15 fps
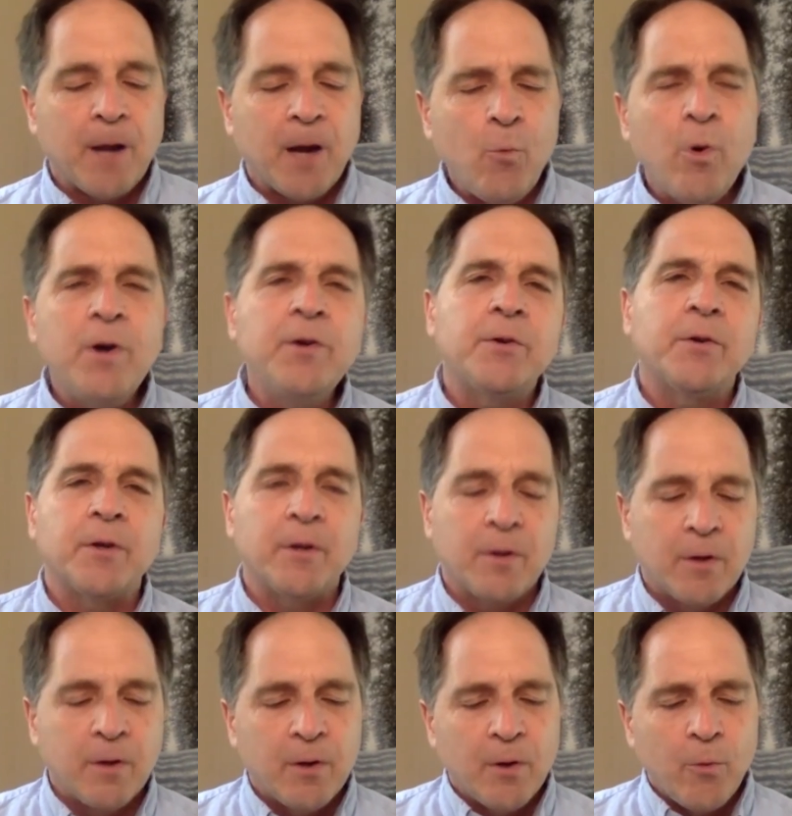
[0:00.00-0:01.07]
I wondered
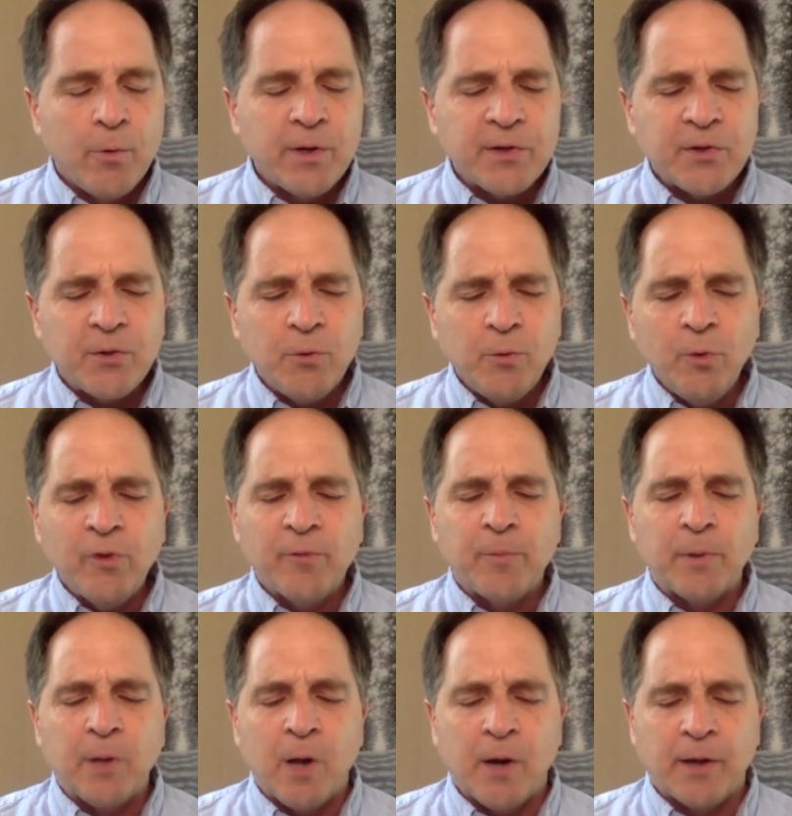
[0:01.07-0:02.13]
what a school of
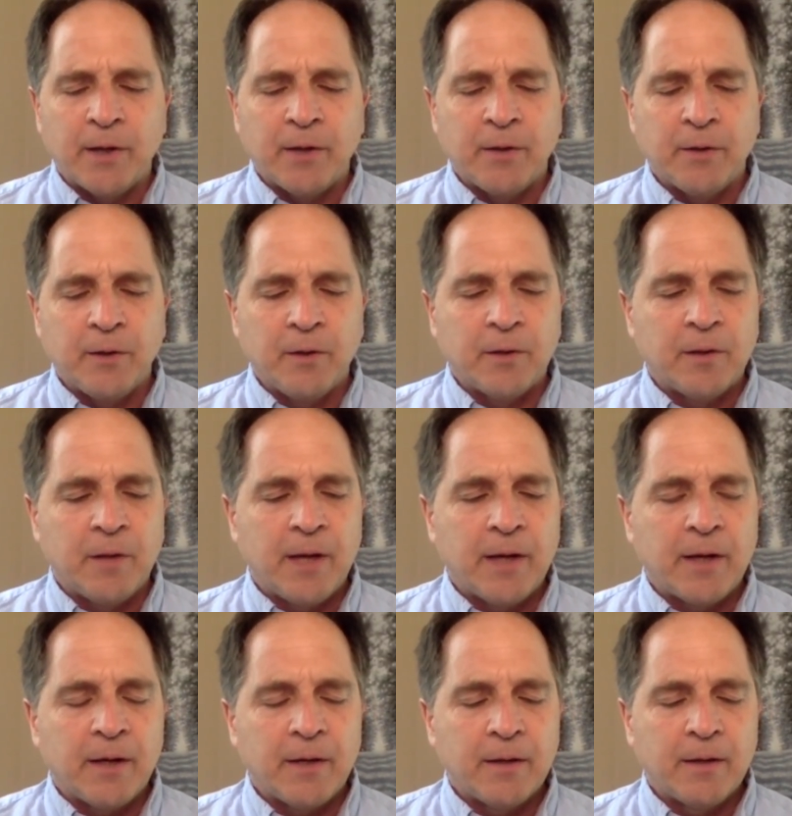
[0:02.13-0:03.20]
belonging could look
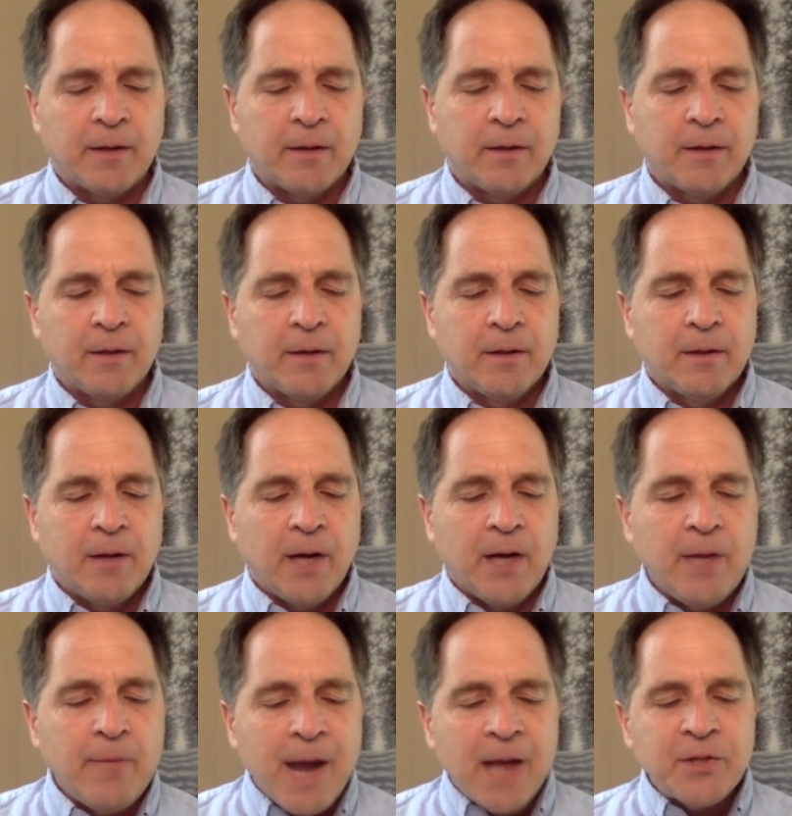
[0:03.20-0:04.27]
like. I
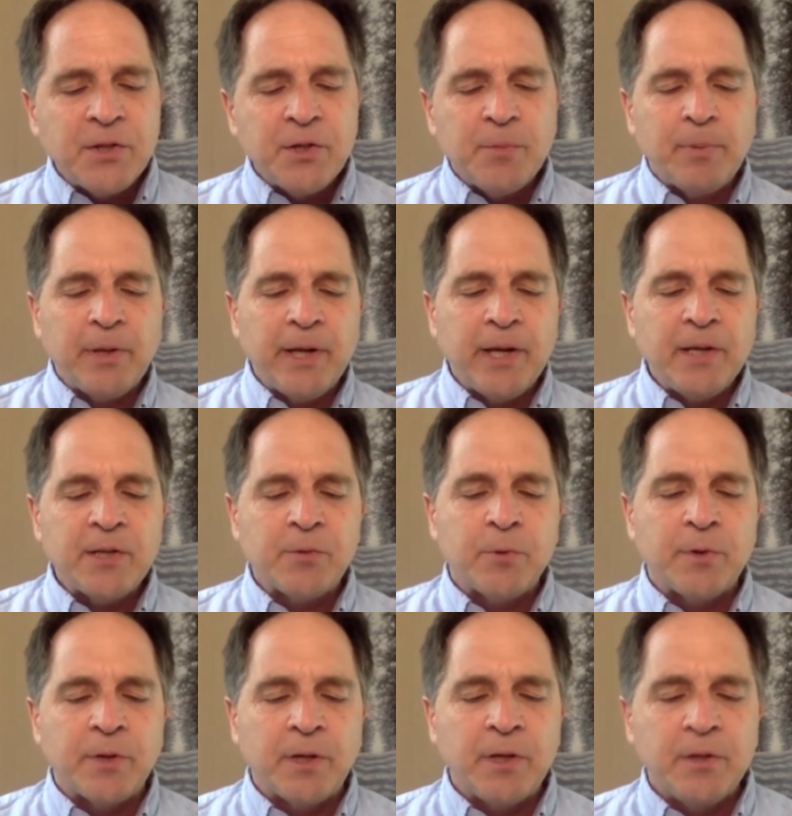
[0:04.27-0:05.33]
imagined a place
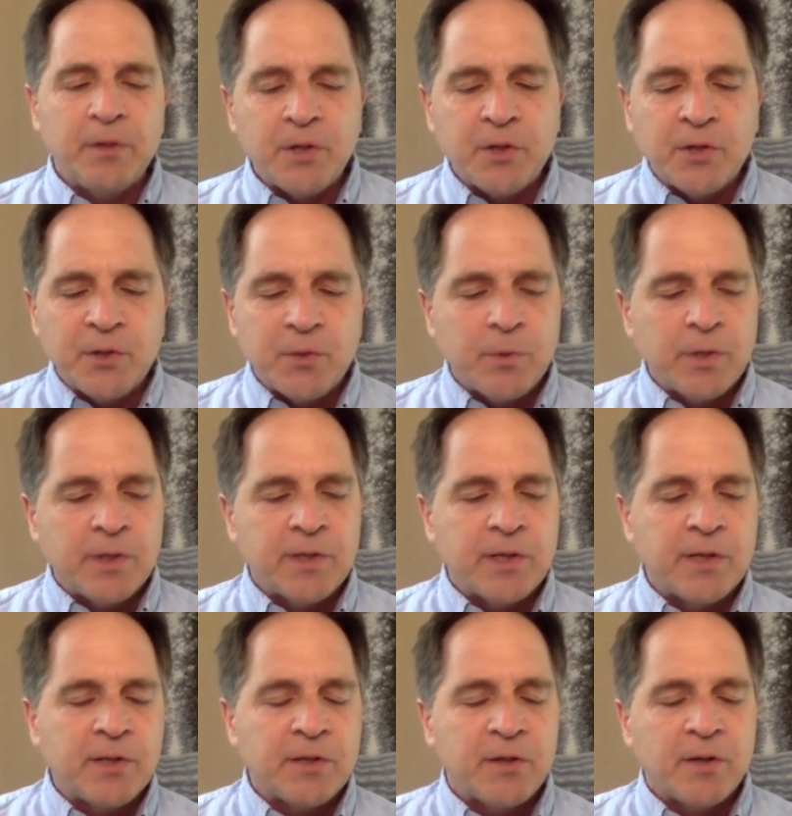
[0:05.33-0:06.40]
where the conditions would
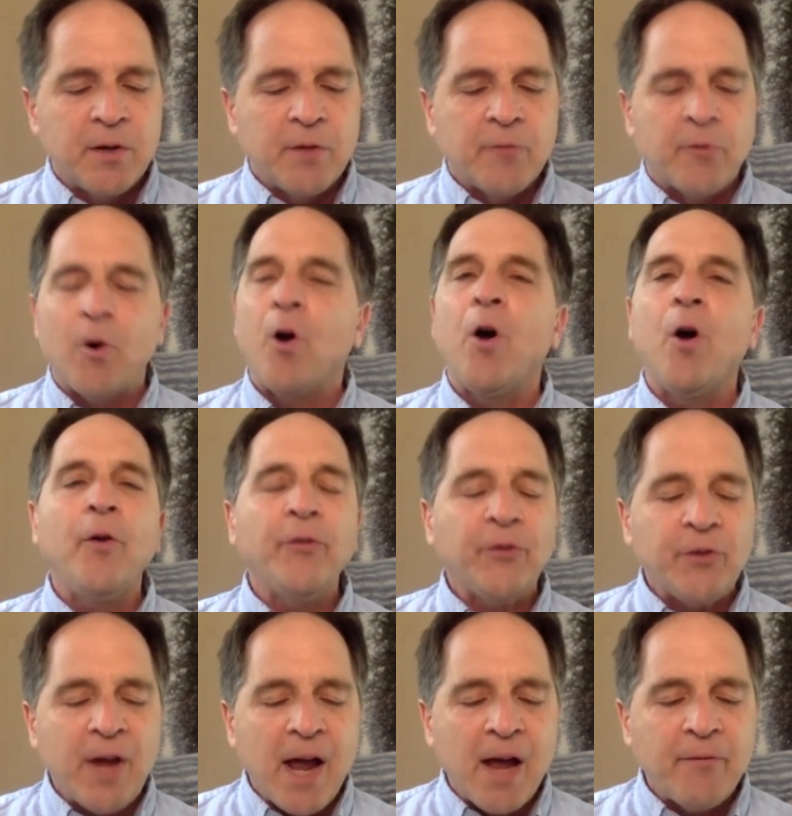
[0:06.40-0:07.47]
exist for all
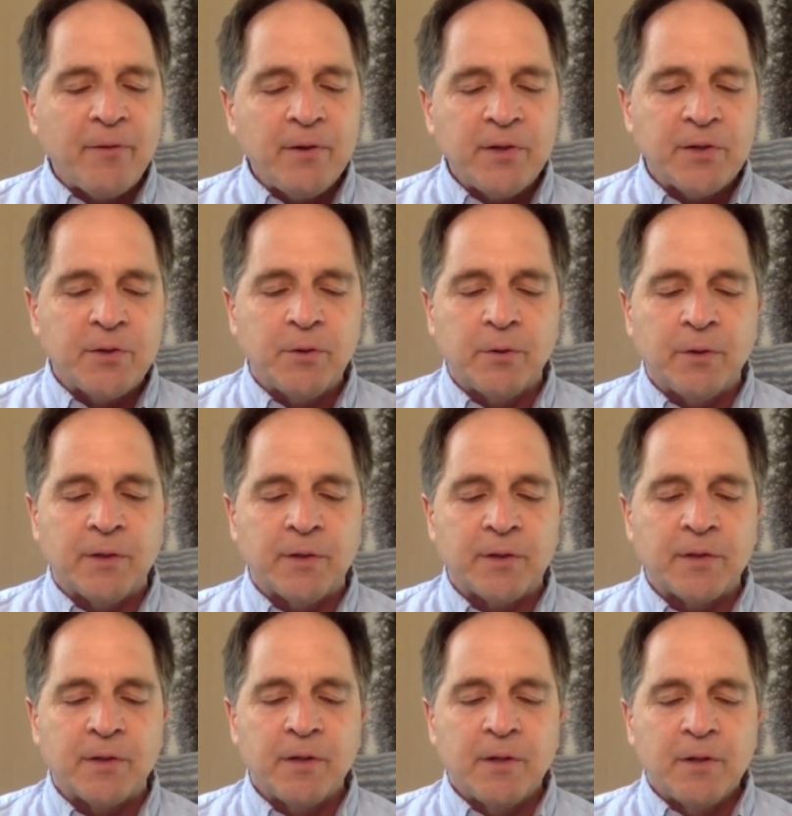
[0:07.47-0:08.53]
staff and
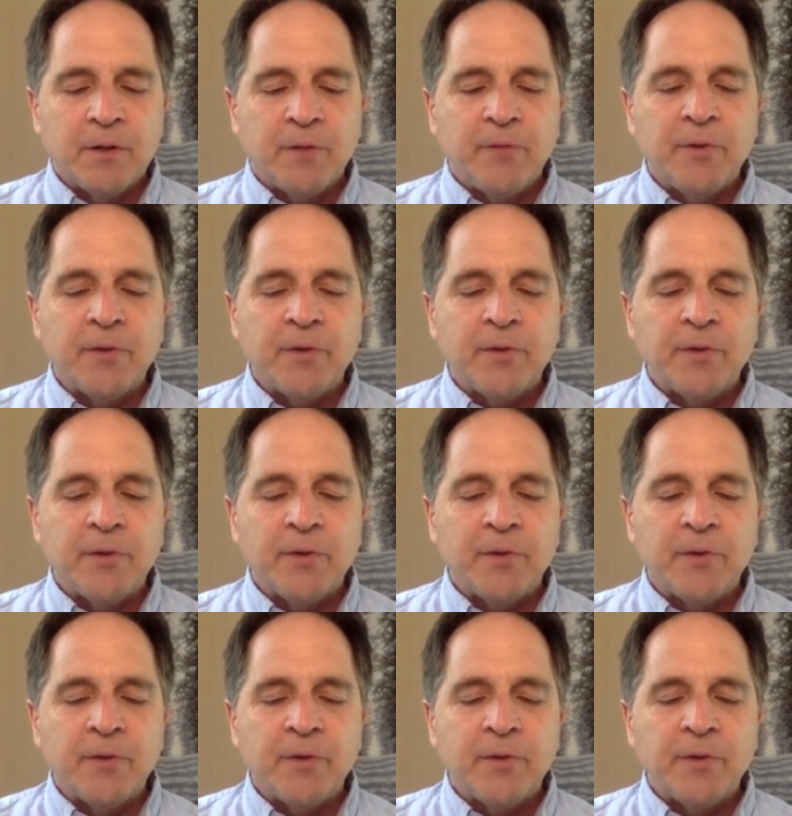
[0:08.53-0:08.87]
students to